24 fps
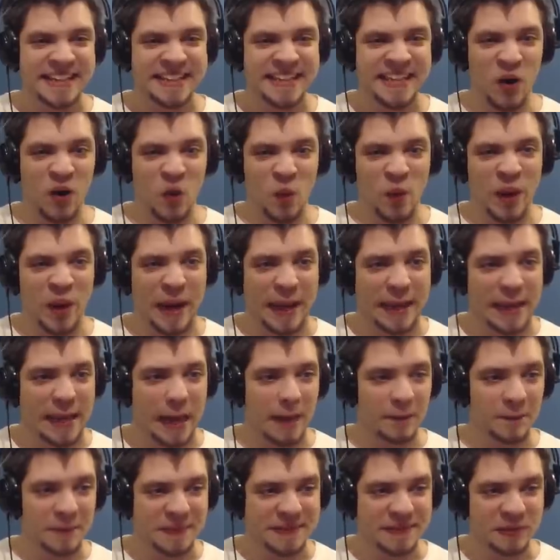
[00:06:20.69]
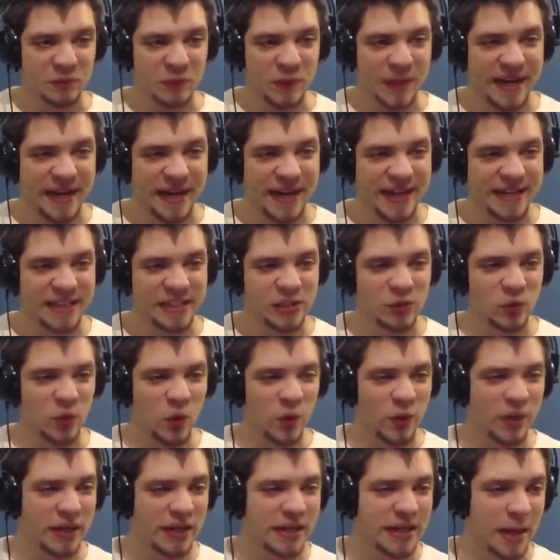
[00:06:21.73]
The oil camps! Where are you,
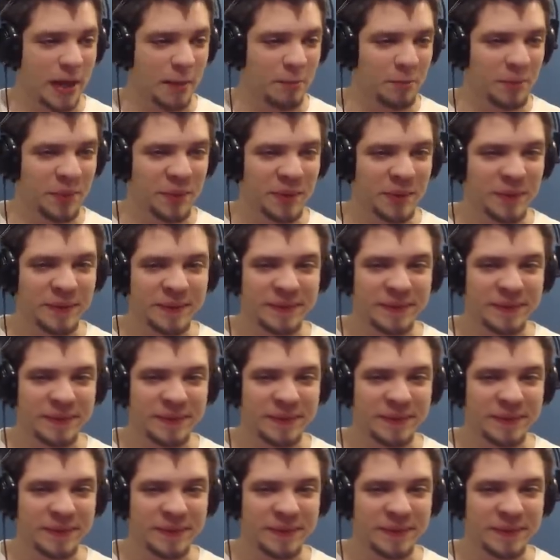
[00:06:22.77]
oil camp?